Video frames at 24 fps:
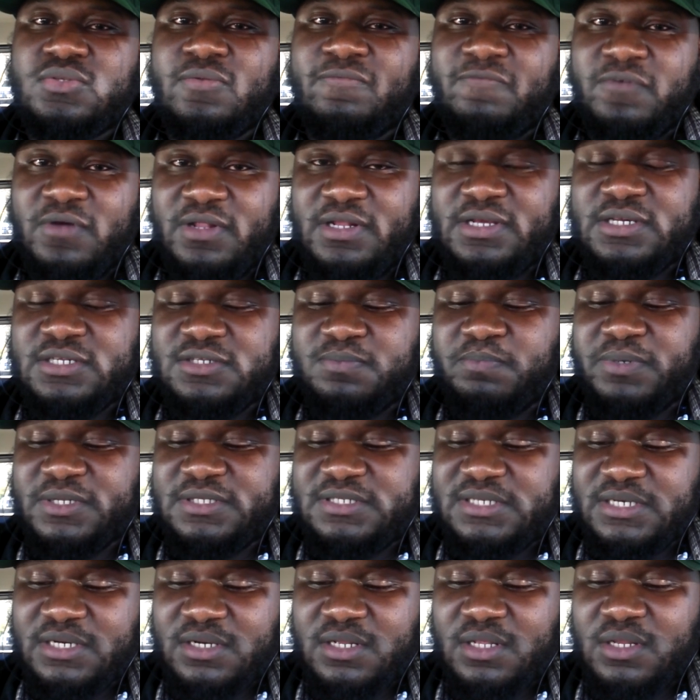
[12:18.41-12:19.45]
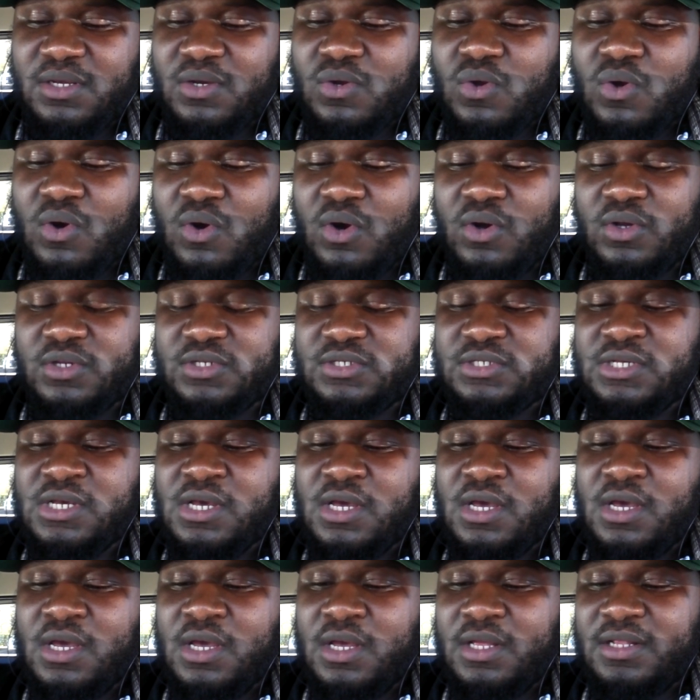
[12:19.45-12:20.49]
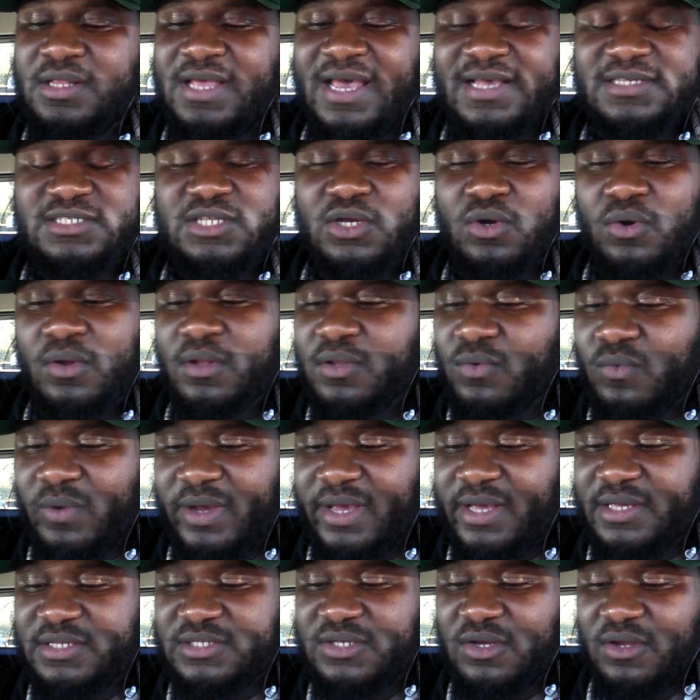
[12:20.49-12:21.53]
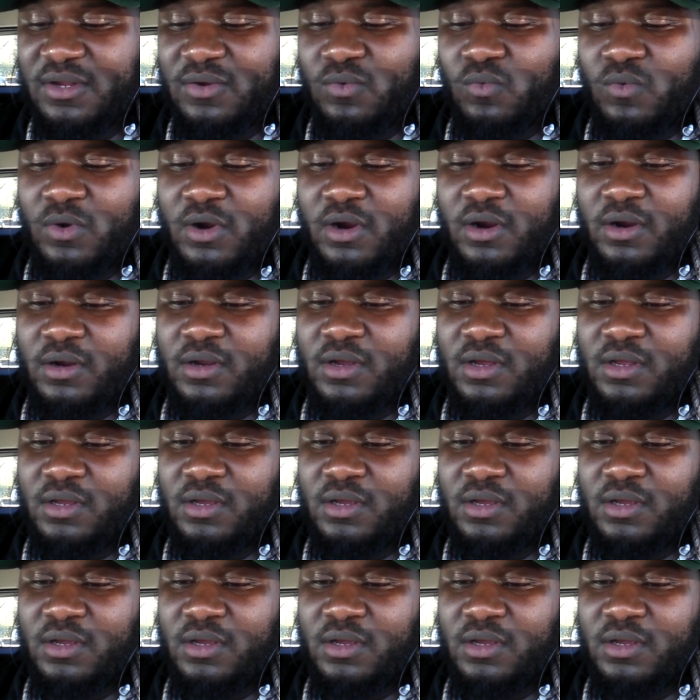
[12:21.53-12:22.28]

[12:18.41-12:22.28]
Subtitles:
for this particular cause. That's the only way it's going to work.